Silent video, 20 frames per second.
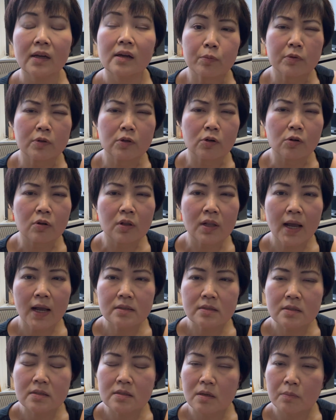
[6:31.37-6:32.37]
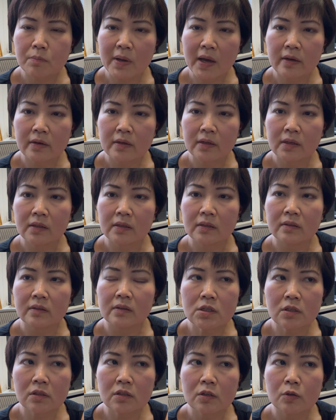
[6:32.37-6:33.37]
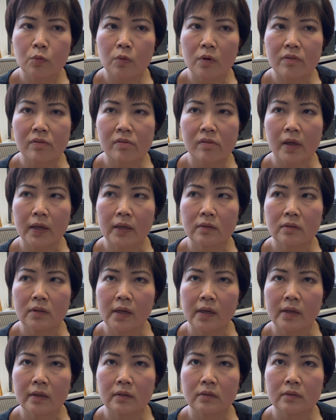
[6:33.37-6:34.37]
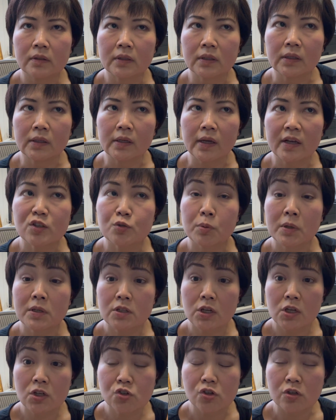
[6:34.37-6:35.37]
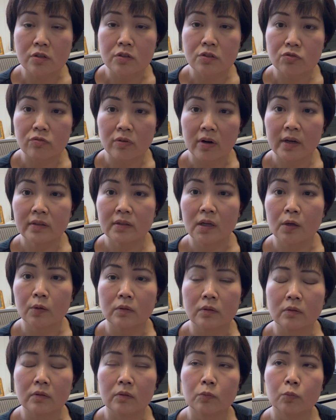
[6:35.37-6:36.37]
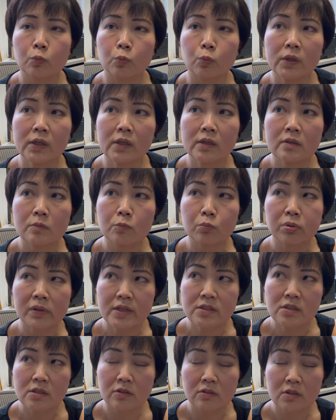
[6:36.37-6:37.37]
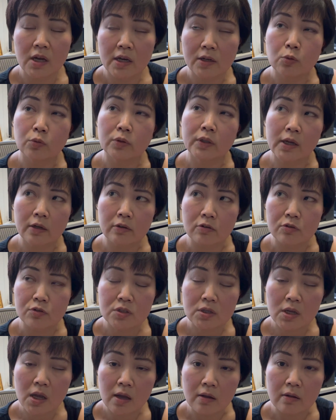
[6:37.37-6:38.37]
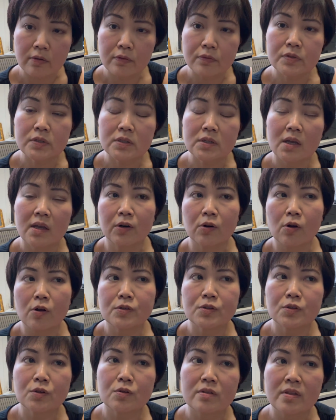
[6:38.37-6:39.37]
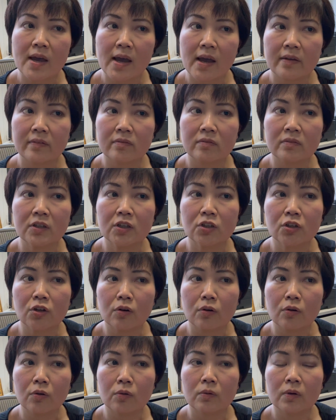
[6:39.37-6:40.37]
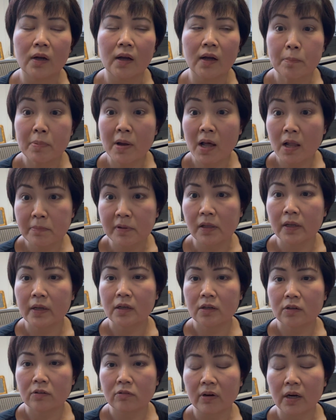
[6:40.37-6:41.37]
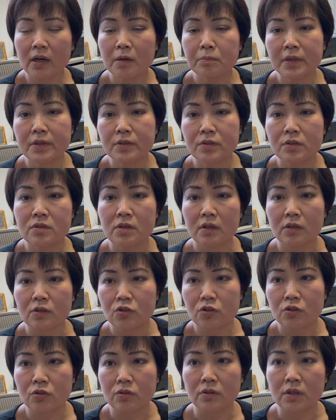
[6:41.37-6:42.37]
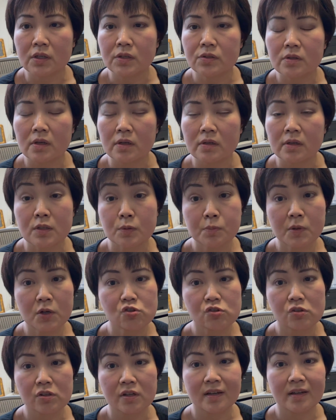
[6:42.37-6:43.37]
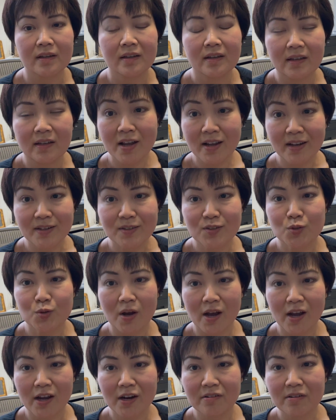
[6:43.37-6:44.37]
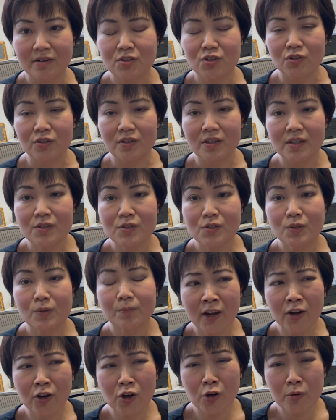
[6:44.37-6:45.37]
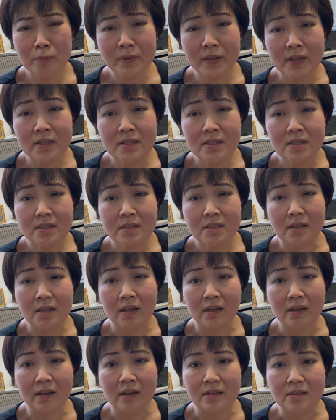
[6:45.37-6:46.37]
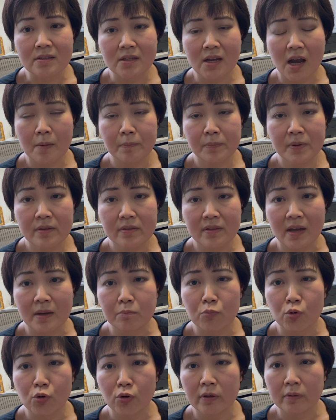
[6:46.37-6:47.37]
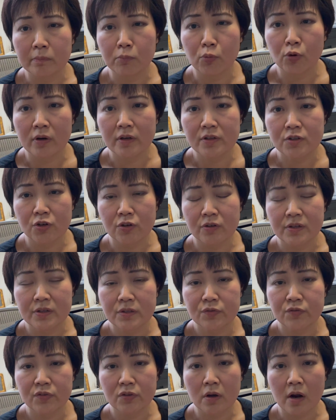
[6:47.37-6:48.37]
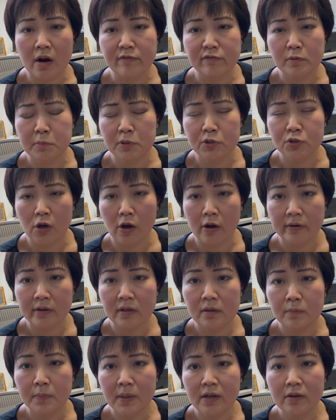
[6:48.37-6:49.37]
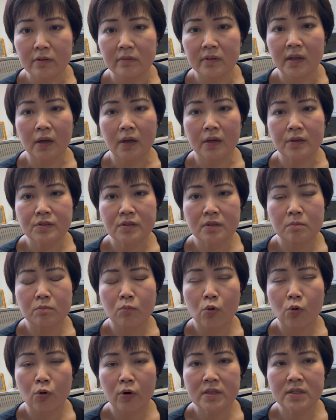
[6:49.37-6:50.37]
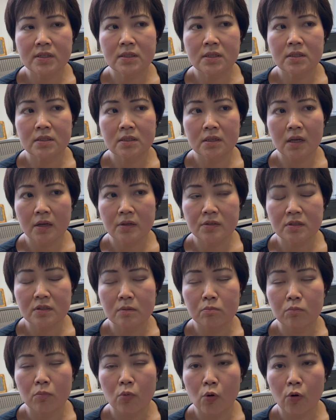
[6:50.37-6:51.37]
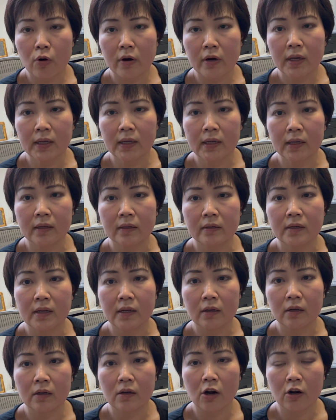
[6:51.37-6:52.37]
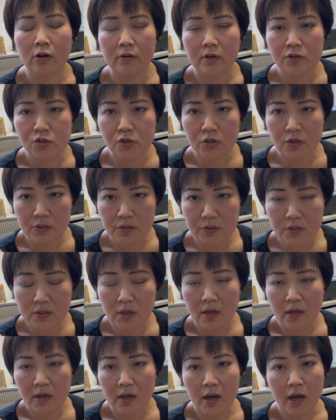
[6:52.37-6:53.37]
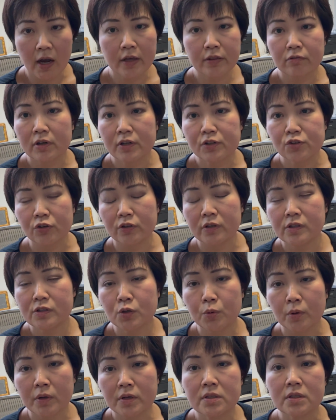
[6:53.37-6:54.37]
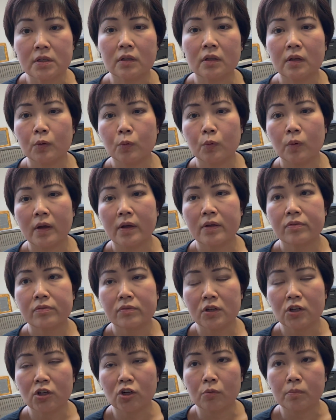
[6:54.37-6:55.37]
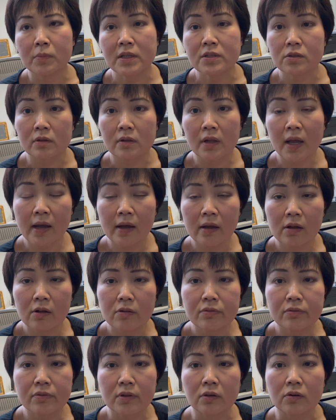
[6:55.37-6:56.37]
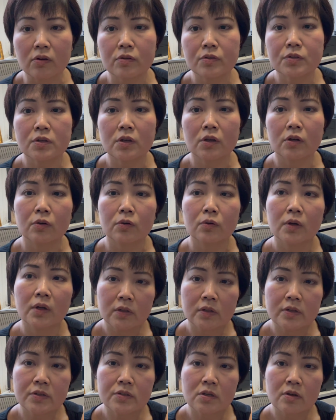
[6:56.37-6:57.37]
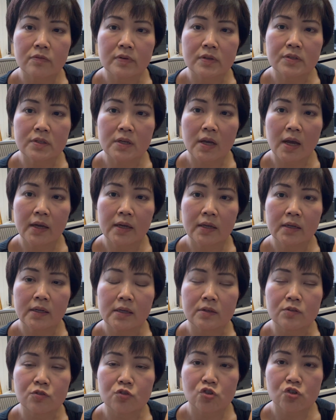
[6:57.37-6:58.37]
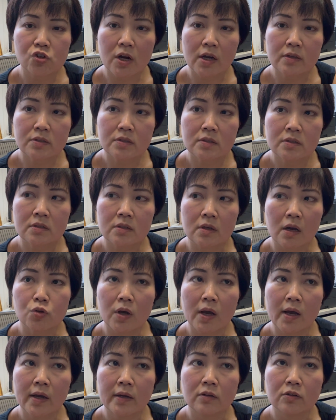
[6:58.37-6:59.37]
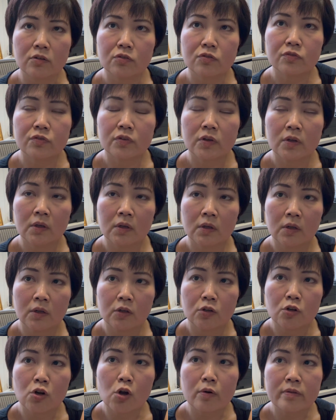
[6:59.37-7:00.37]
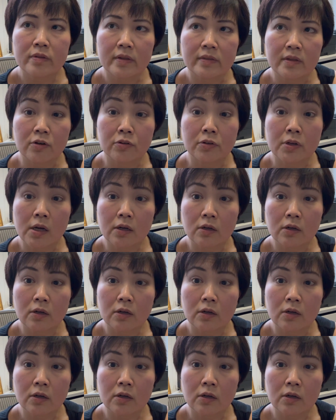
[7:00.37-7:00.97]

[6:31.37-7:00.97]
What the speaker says: There were no classes about it, dealing with the expectations, right, that we place not only on ourselves, but also that, the public, right, places on attorneys, and especially clients who hire attorneys. I hope that it's a topic that more and more attorneys feel comfortable talking about, because the more it's discussed, the more it encourages other attorneys who are dealing with, mental health and also feelings of anxiety and stress to kind of know that they're not